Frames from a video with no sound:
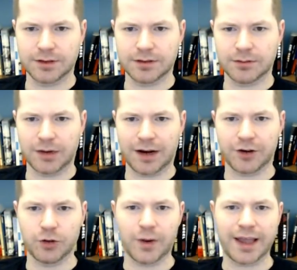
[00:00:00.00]
whenever
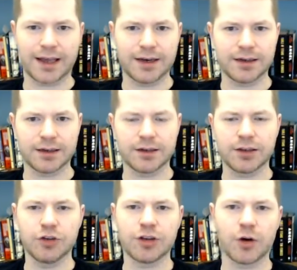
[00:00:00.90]
you win,
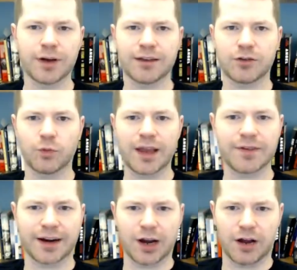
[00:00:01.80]
you don't get to
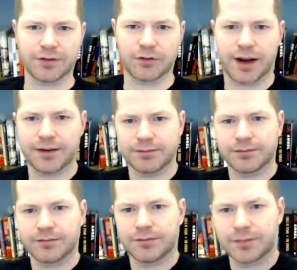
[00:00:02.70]
win very often, right?
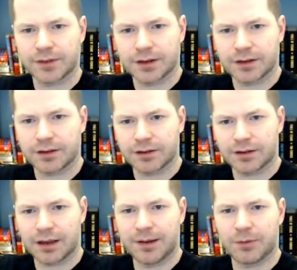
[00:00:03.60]

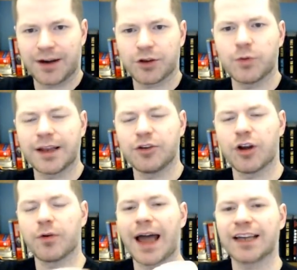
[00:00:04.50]
I mean, whenever you win, you
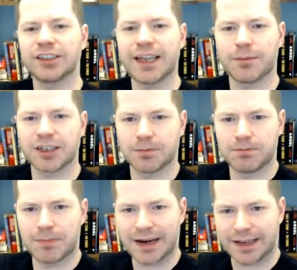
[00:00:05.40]
don't actually get much
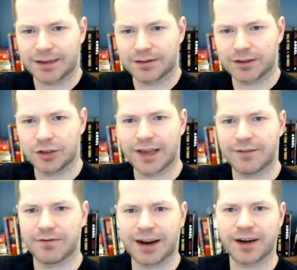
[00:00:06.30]
money. You
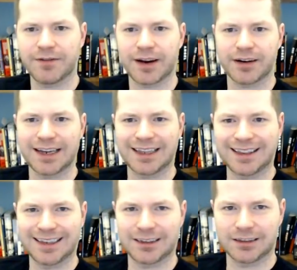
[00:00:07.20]
get very, very
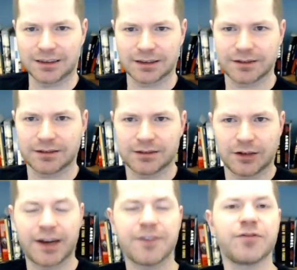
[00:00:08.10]
little,
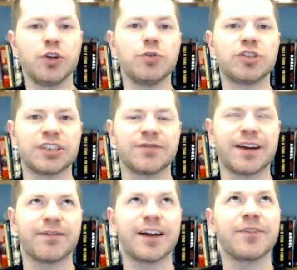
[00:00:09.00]
very few,
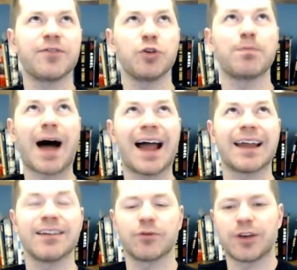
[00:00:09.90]
very, very few
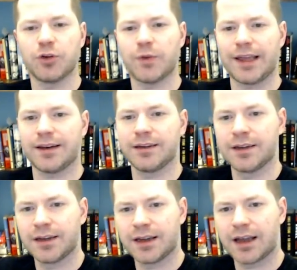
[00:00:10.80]
buy-ins when you win,
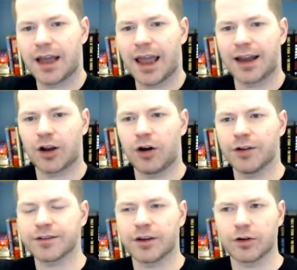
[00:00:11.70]
and
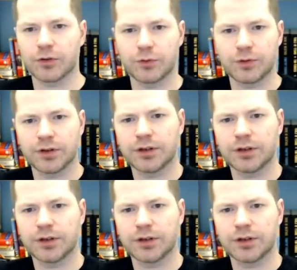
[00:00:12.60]
also.